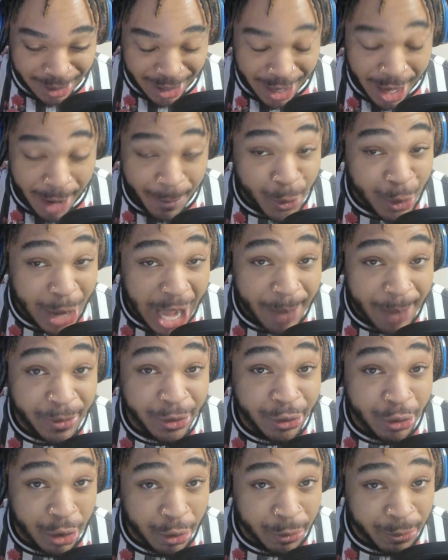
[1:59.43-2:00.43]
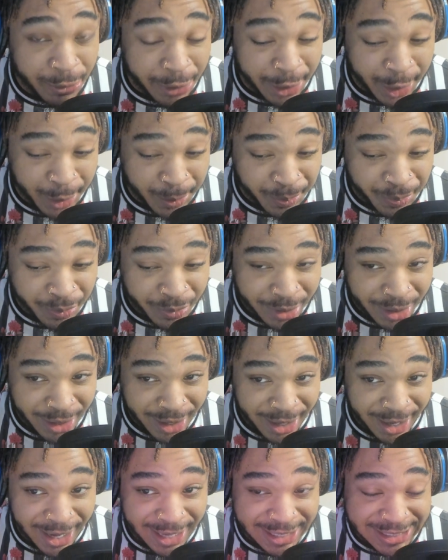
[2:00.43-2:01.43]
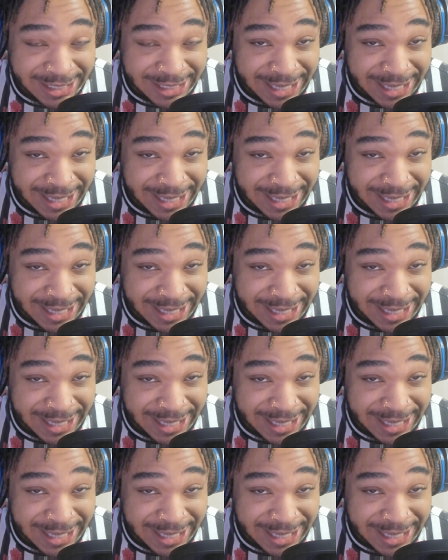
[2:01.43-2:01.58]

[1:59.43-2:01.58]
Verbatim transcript: If you have a girlfriend and she